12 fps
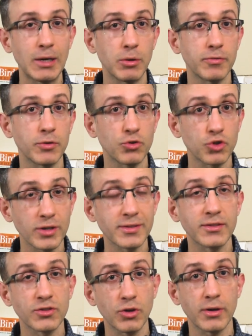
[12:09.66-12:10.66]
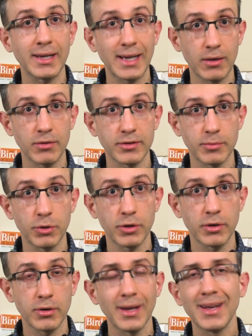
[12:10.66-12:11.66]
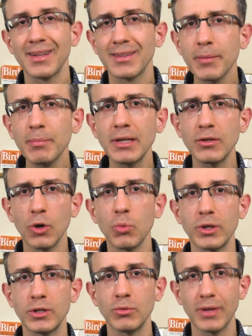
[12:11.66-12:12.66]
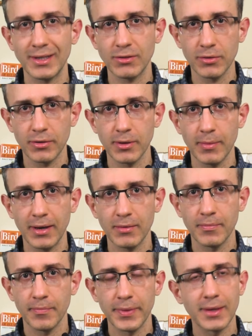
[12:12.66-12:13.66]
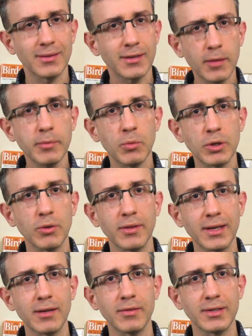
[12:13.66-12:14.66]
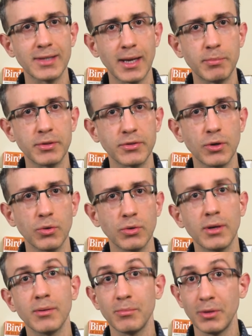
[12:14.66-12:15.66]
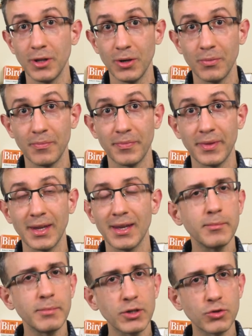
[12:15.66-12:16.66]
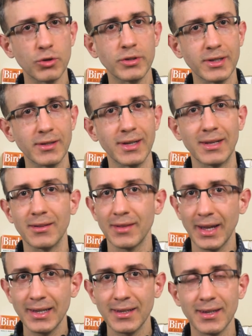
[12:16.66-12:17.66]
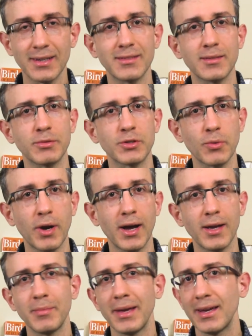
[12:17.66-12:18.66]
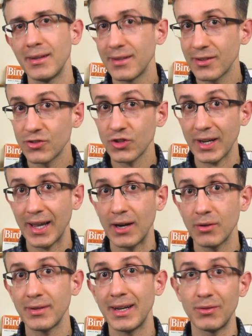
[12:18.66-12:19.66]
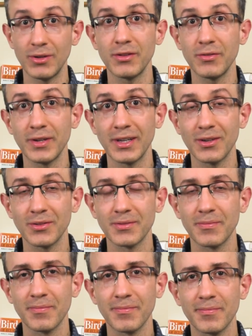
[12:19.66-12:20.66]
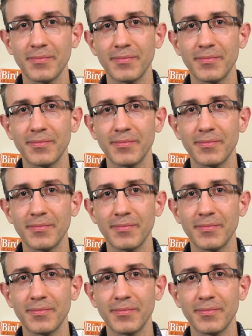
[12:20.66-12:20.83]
Now, if you're just starting out as a birder, let me know what you'd like to learn about. Tell me what you think of this episode below. Be sure to click like and subscribe and check out our other videos.